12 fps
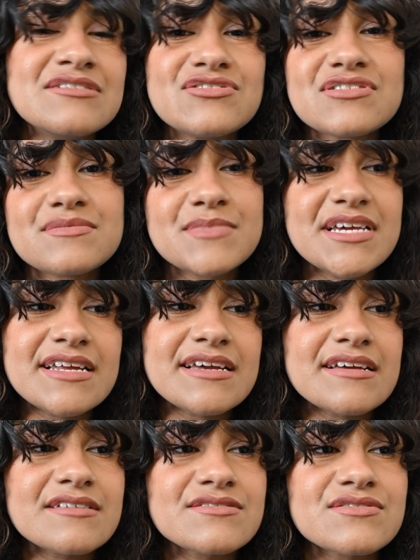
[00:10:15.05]
just
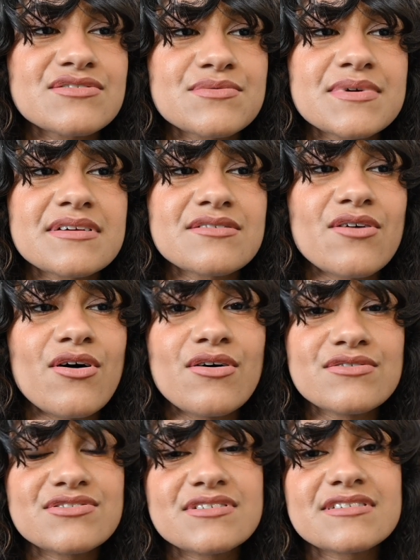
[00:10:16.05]
meetings so we can
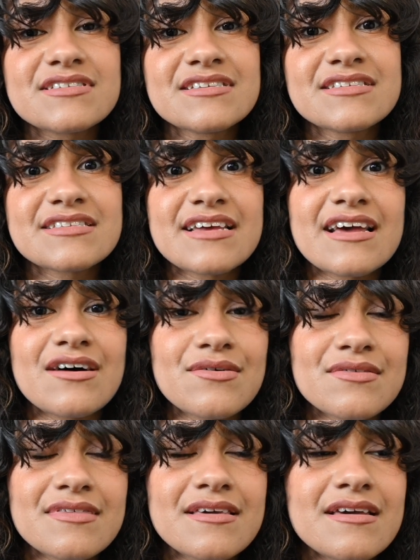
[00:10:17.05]
all just stay
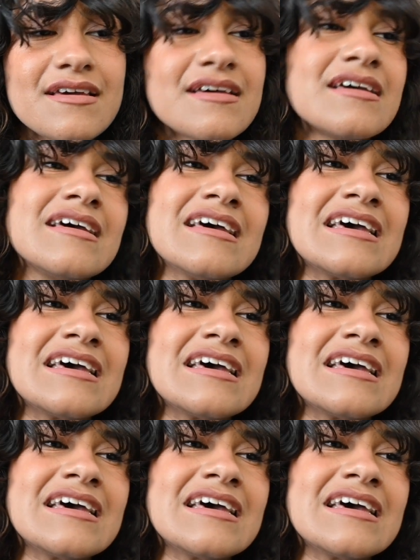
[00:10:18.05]
healthy